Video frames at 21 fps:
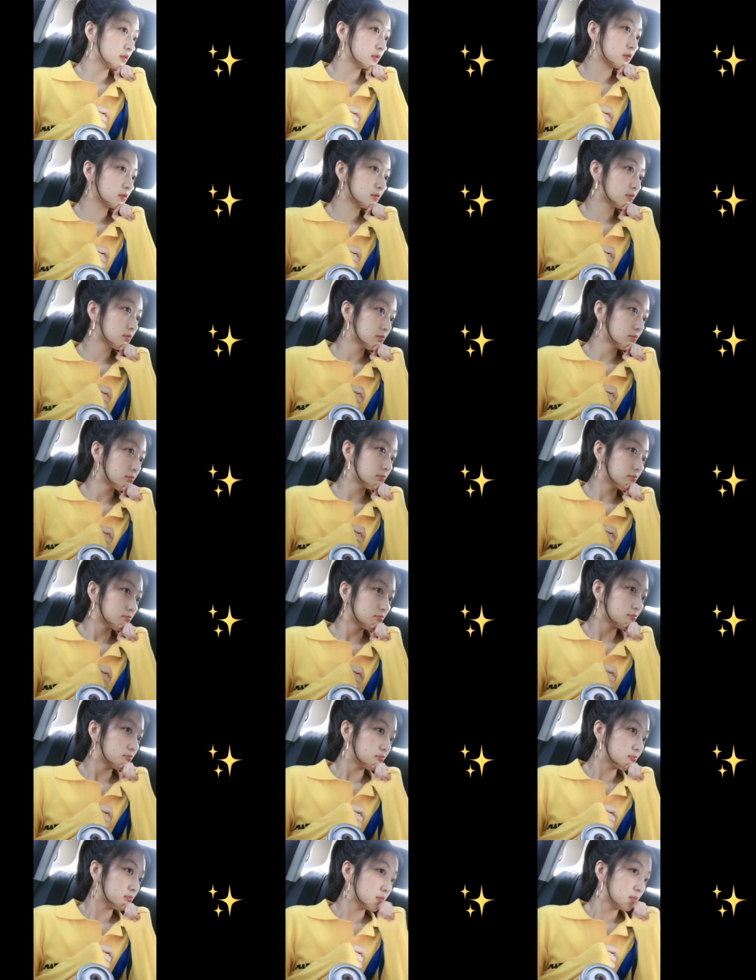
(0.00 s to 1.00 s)
Sisters of the
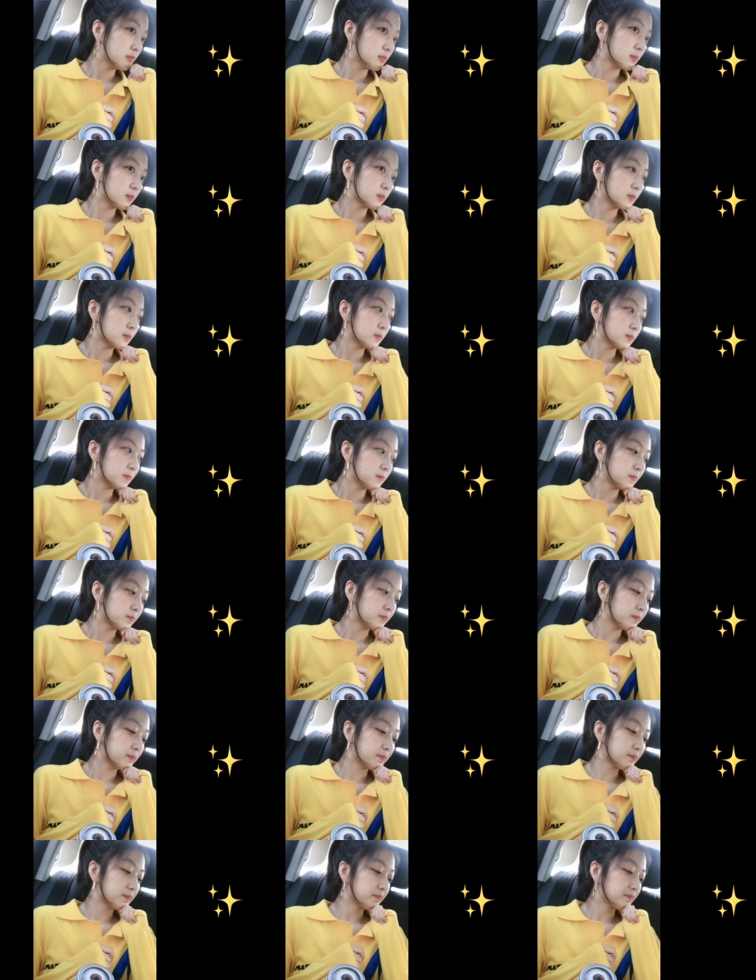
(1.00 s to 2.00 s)
same name,
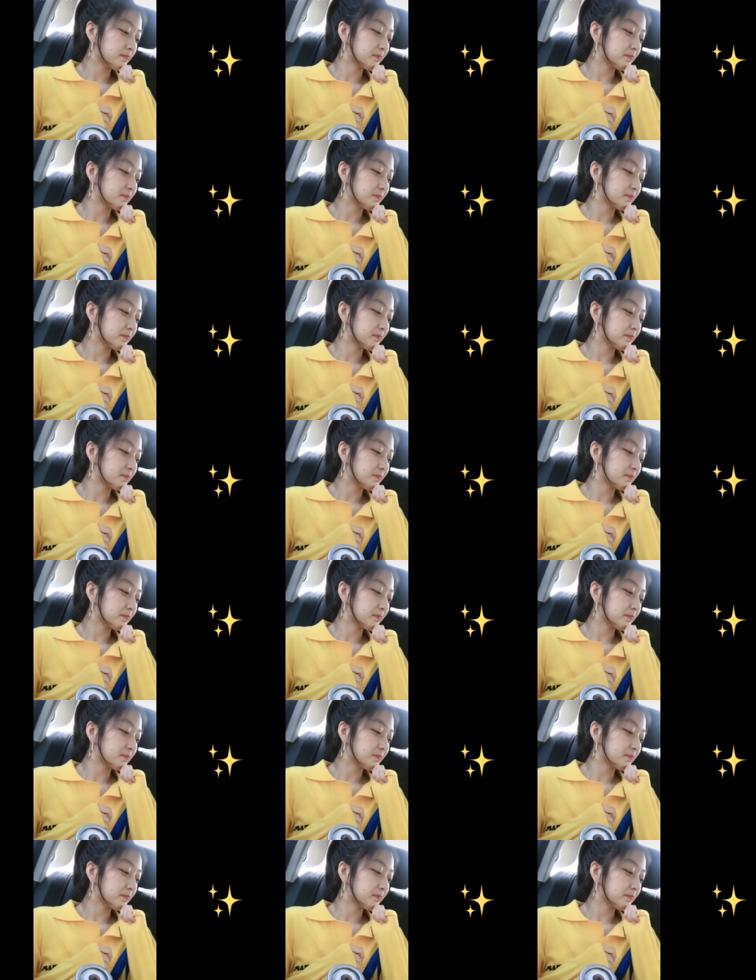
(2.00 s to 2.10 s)
Guoman.